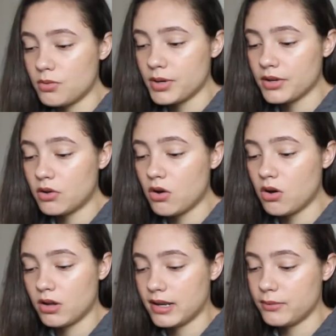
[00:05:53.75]
Oh my
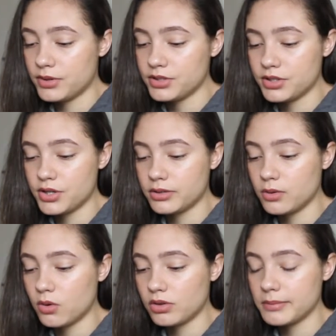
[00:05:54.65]
god, I want to
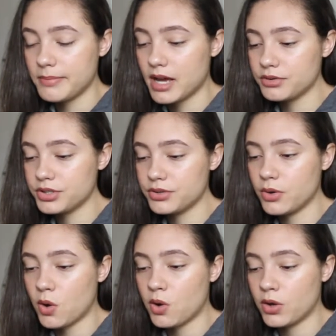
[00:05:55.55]
know all about you
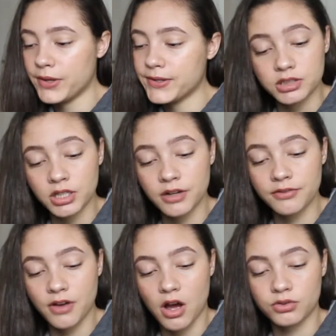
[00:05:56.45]
guys. And then I
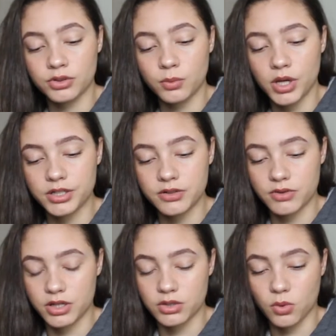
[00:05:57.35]
found the wedding
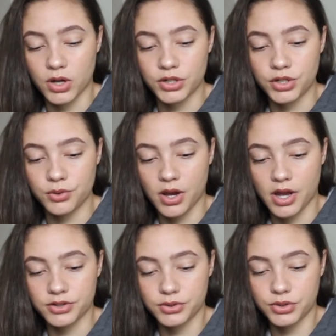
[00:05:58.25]
ring, so I knew I
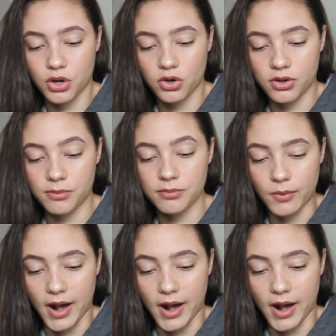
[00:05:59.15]
had to choke him.